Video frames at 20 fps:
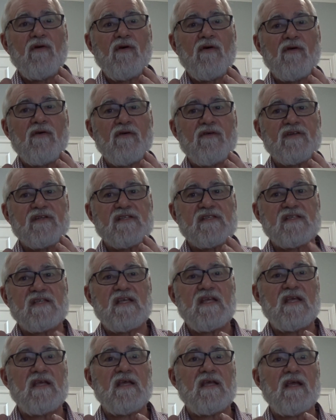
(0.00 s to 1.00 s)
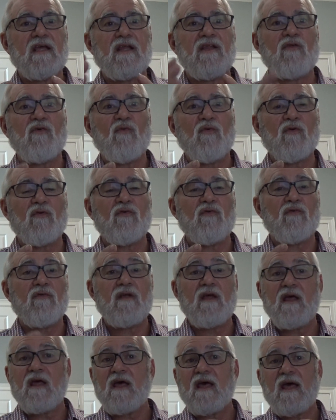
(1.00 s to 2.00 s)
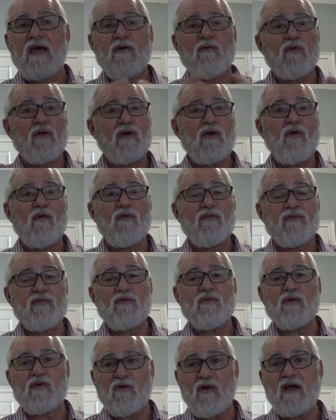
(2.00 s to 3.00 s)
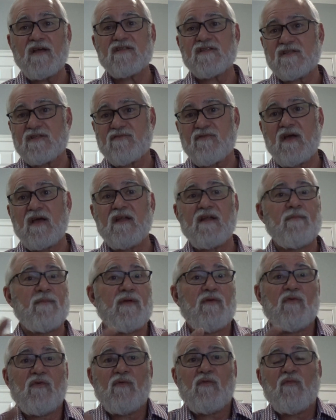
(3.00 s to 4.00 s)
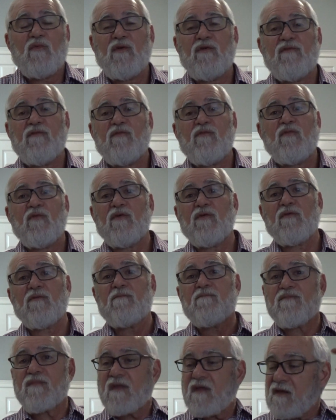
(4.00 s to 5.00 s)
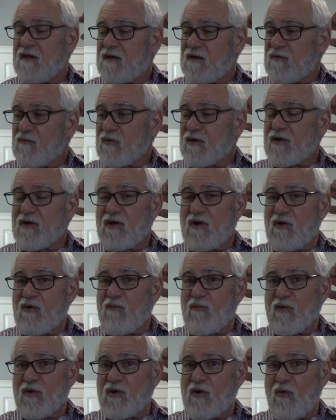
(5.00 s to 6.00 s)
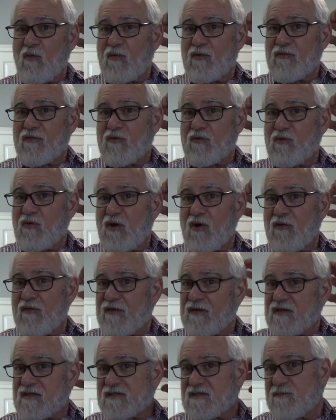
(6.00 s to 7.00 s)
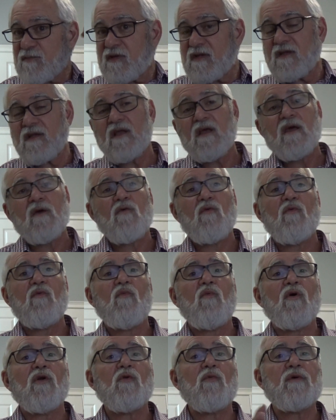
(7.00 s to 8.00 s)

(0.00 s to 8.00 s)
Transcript: are seeing in the world? Hey, we're going through a crisis, right? I mean, we're going through all this. I mean, what are